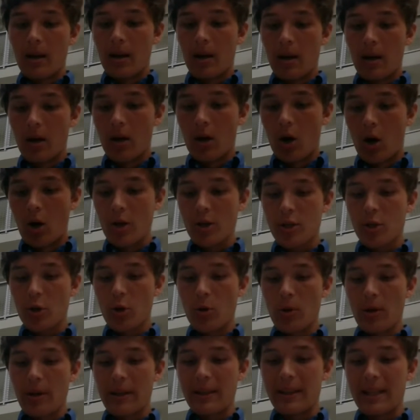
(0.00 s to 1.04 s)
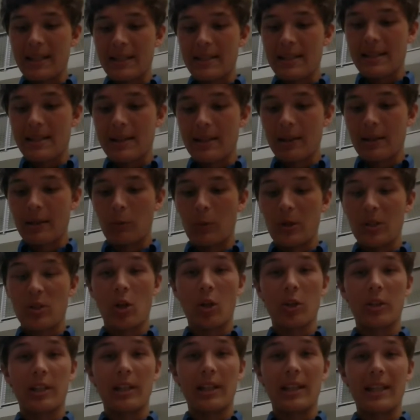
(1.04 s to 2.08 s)
Also, this
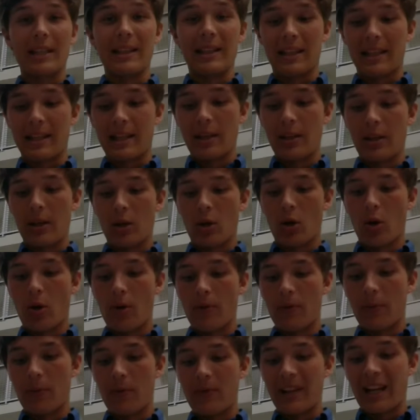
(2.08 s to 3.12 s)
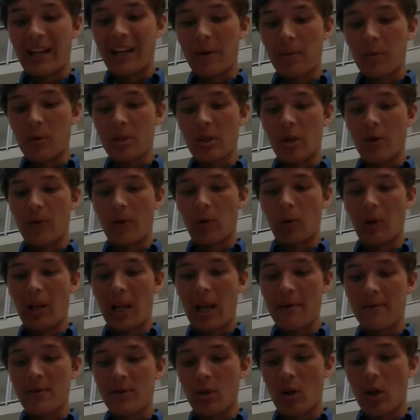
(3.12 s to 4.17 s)
resulted in the killing of 90% of their
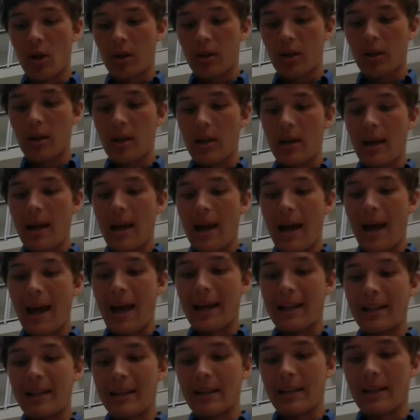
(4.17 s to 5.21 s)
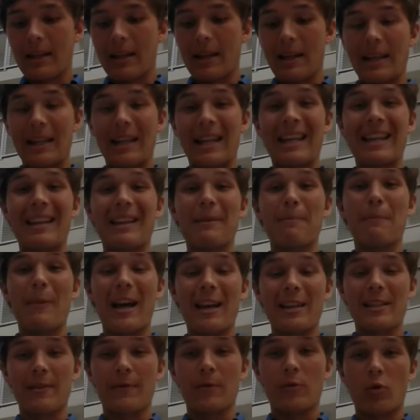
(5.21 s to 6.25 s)
livestock and a
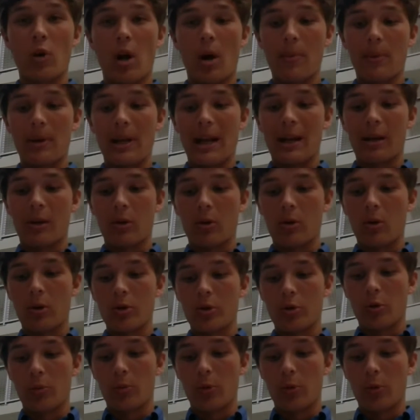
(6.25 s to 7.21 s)
massive drop in agricultural